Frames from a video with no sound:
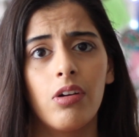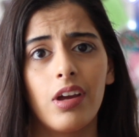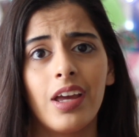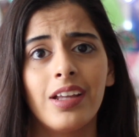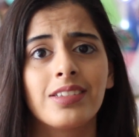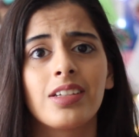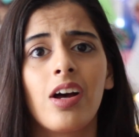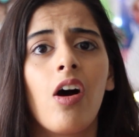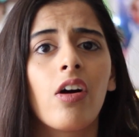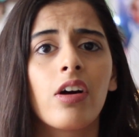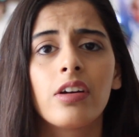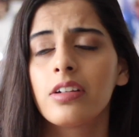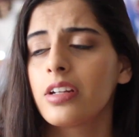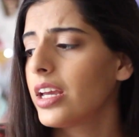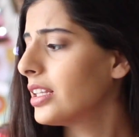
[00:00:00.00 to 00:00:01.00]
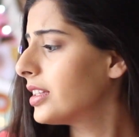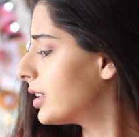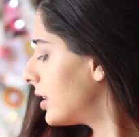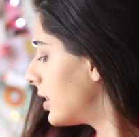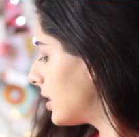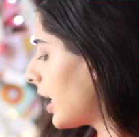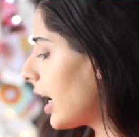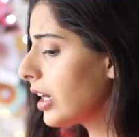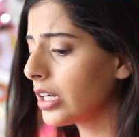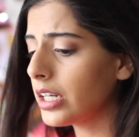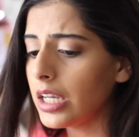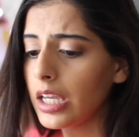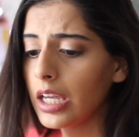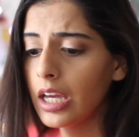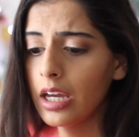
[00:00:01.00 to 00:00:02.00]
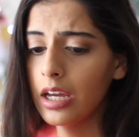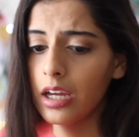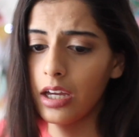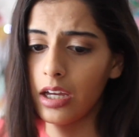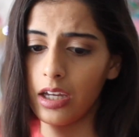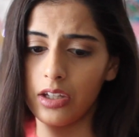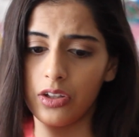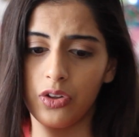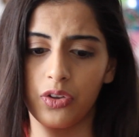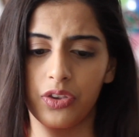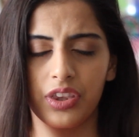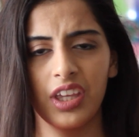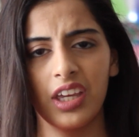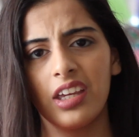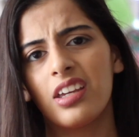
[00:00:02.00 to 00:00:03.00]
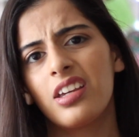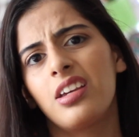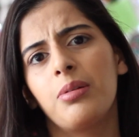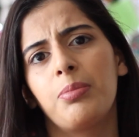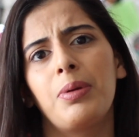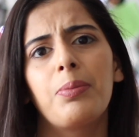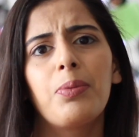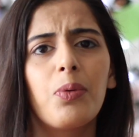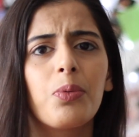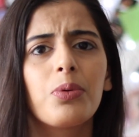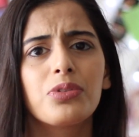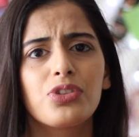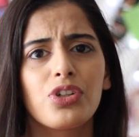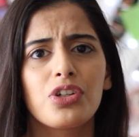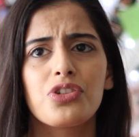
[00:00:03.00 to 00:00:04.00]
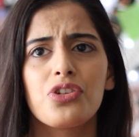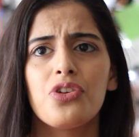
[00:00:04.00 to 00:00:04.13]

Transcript: it's hard, it's scary. You think people will judge